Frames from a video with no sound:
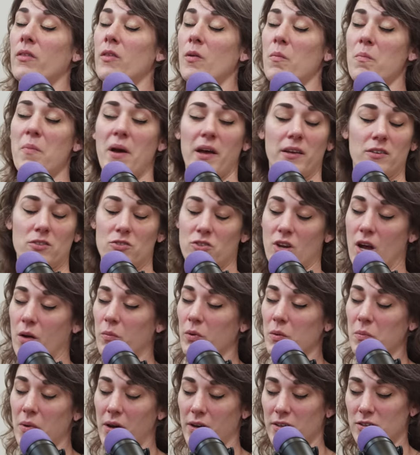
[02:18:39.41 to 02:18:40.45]
the best
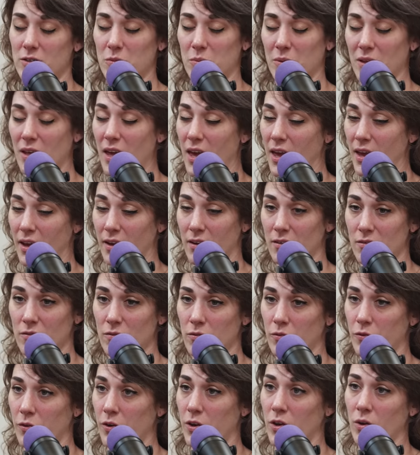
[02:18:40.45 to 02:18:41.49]
job we possibly
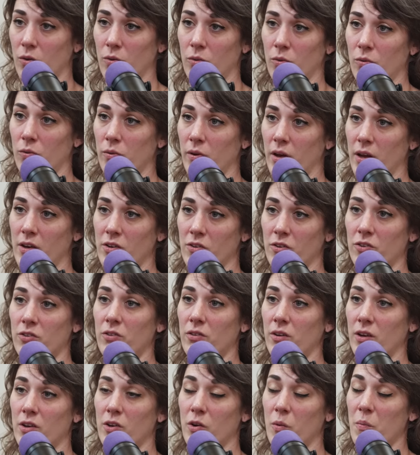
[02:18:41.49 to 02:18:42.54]
can for you
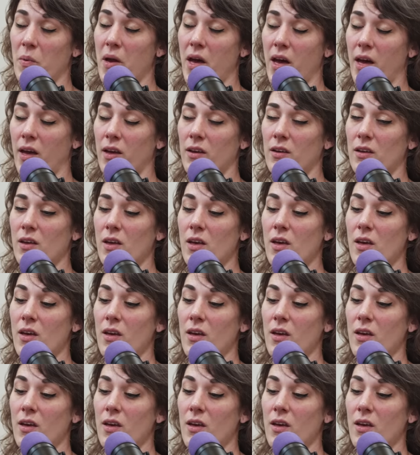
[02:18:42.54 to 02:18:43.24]
and your pet.